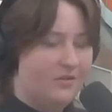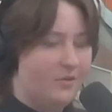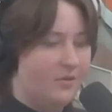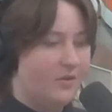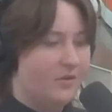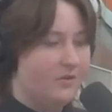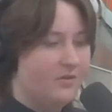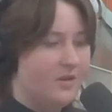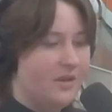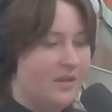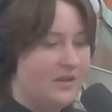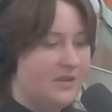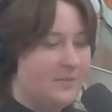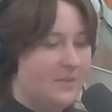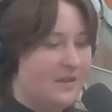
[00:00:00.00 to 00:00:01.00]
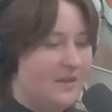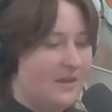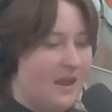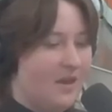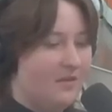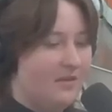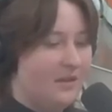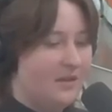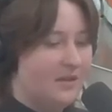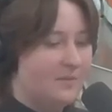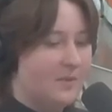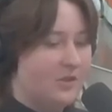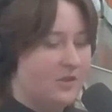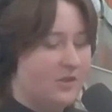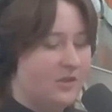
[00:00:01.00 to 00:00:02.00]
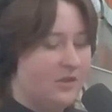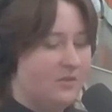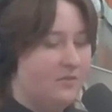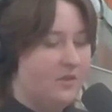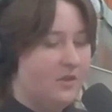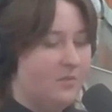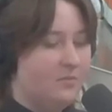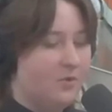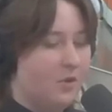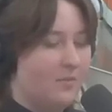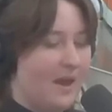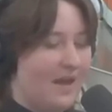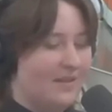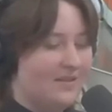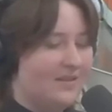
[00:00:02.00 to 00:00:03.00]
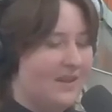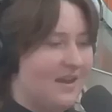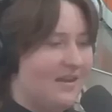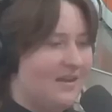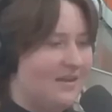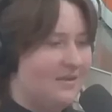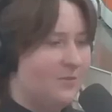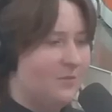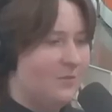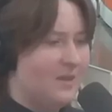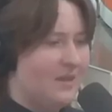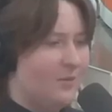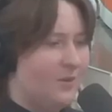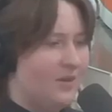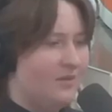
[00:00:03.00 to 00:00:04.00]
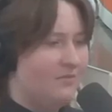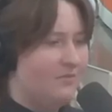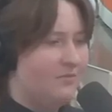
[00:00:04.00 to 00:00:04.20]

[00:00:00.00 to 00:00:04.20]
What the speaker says: or speaking out, like especially pro-Palestine has been what